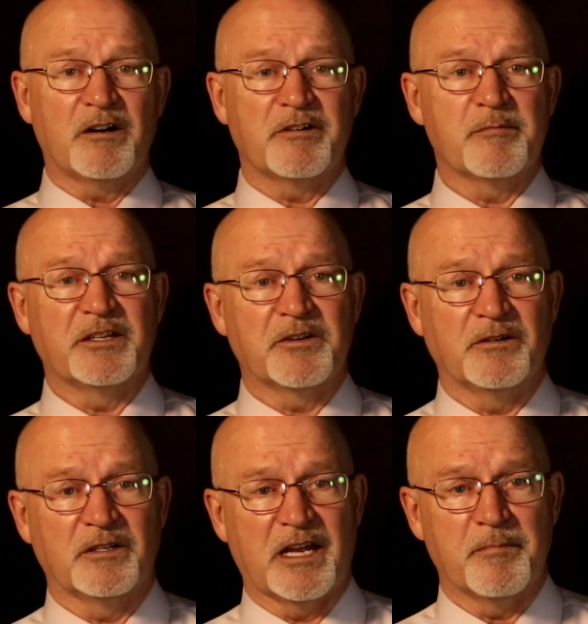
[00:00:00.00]
I've already
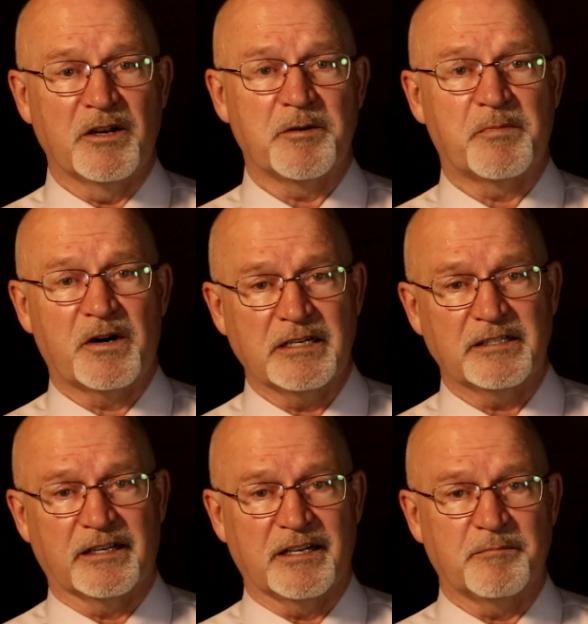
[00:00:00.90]
been told I'm
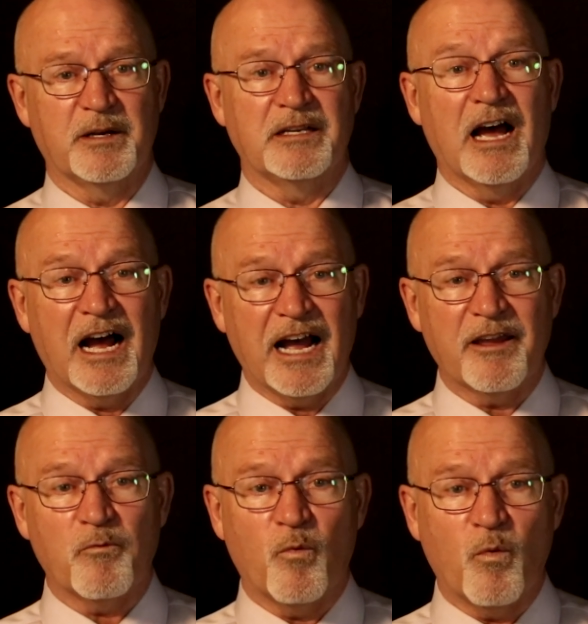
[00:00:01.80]
underpricing it, but
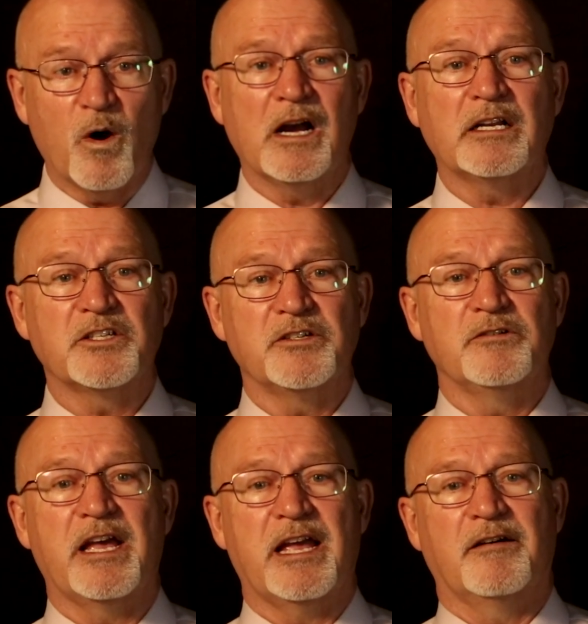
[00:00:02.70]
I
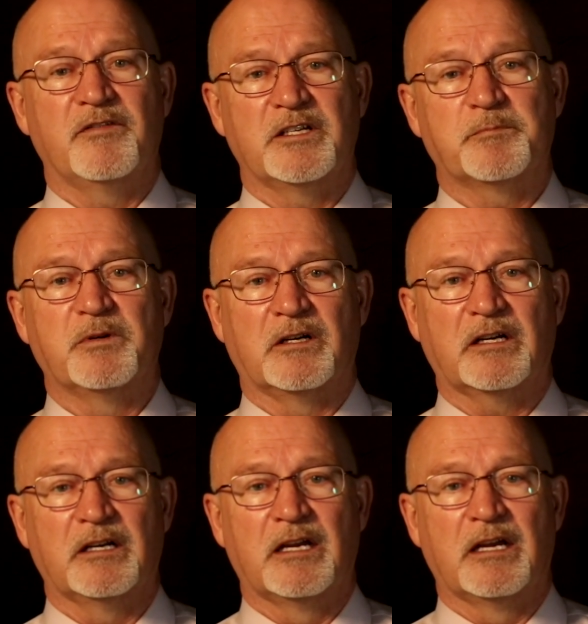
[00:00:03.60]
want you to have this
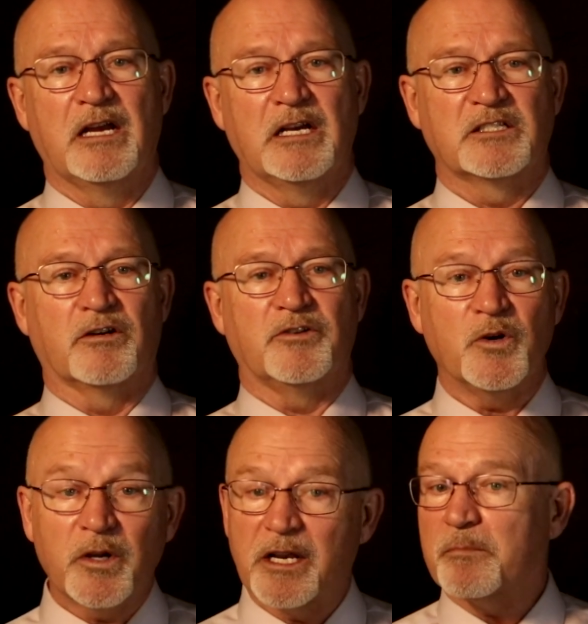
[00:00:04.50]
book so
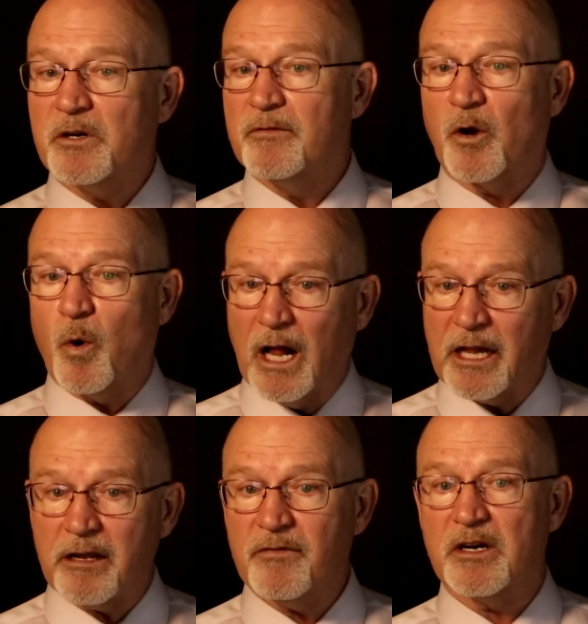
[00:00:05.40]
you can improve the
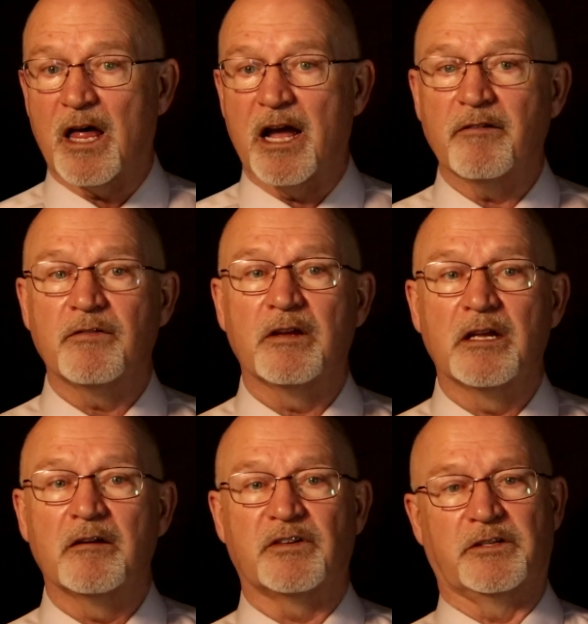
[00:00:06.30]
quality of your
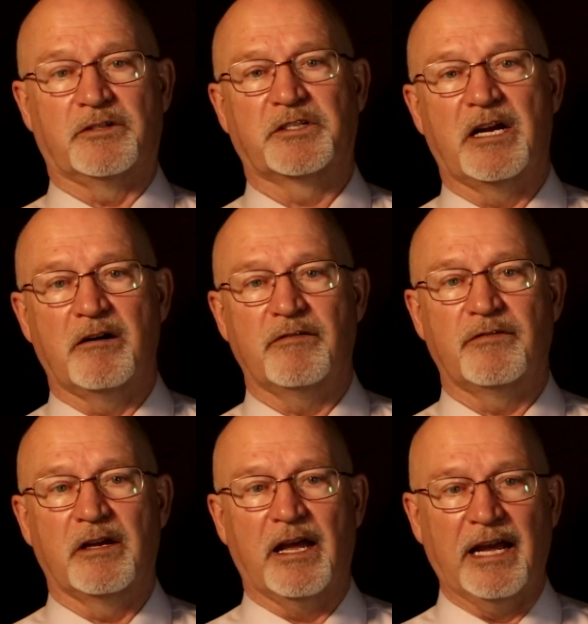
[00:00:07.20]
life for
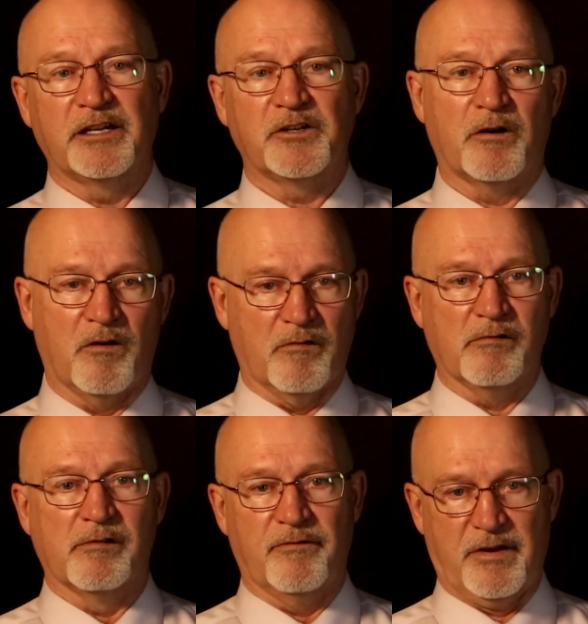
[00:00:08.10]
yourself and your
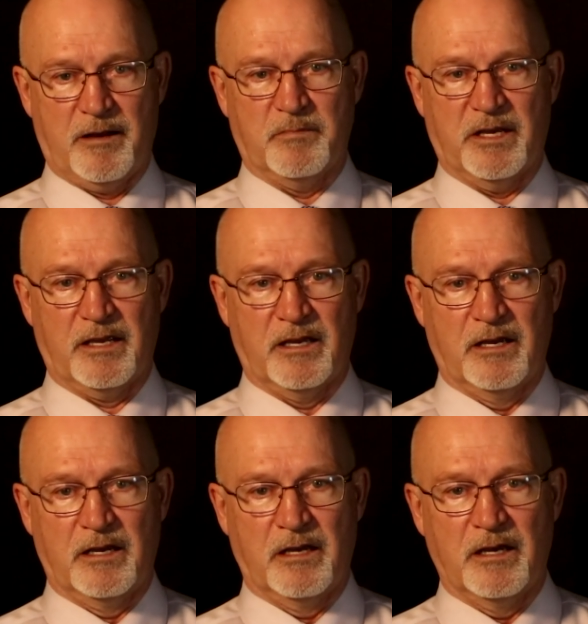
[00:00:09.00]
whole family.
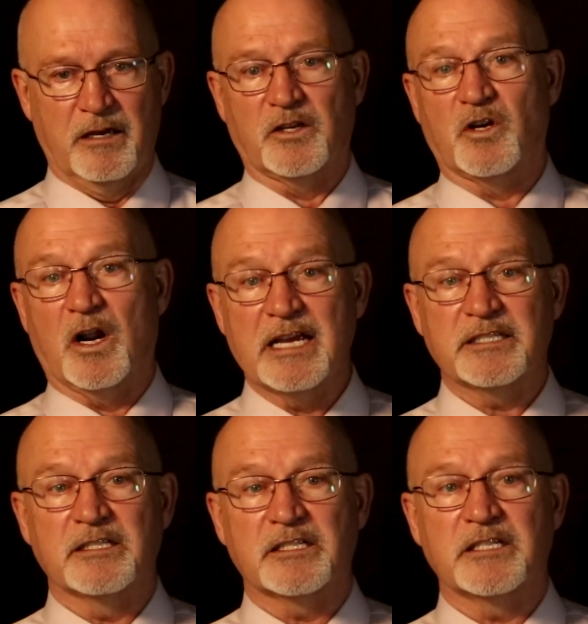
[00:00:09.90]
Your
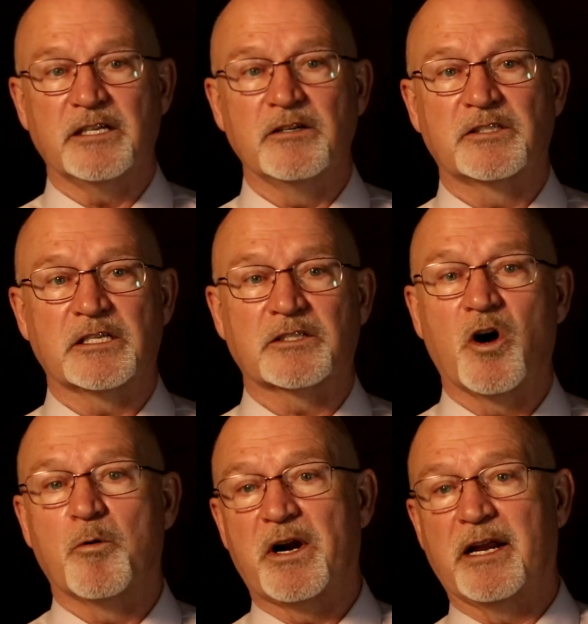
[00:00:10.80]
license to use
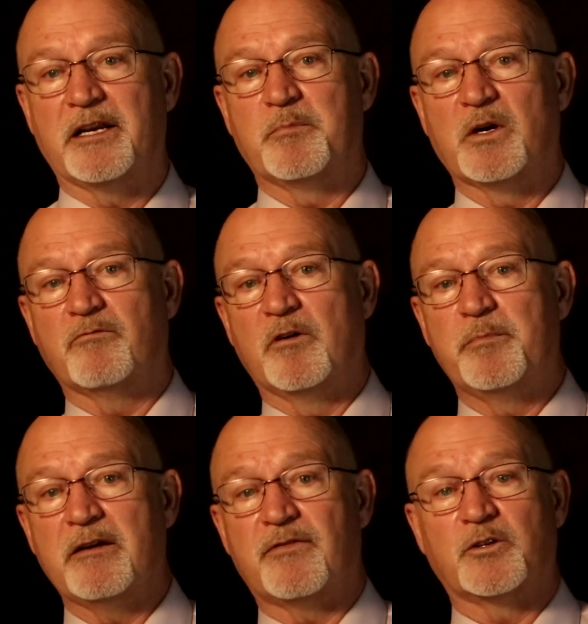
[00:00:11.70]
this co-branded
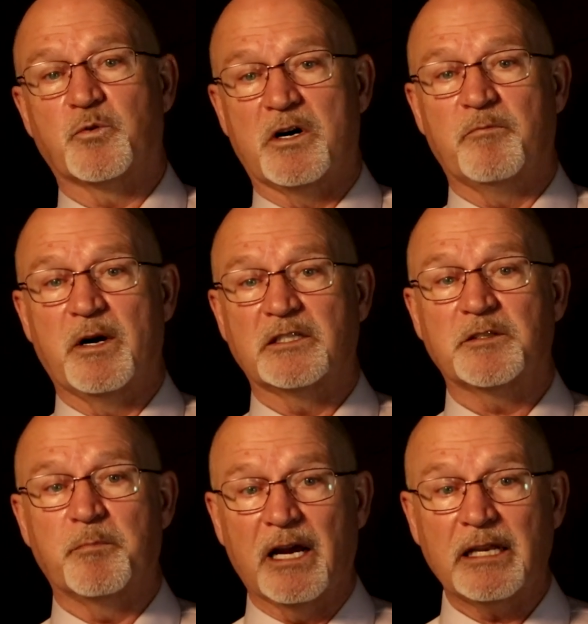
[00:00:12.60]
book will be for 12
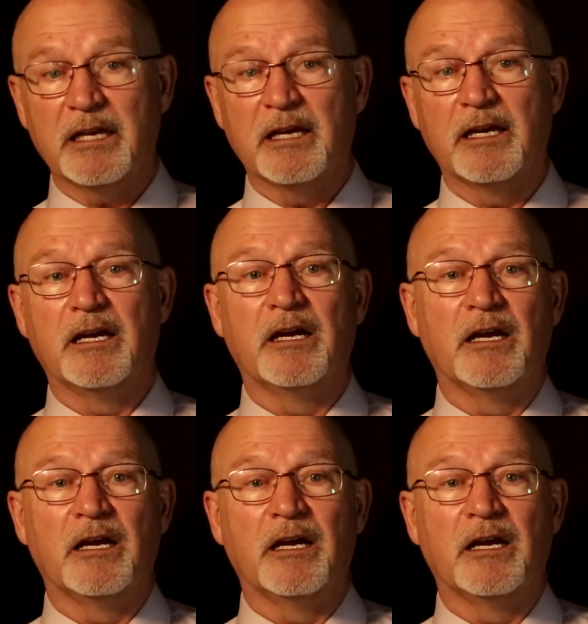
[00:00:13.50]
months, but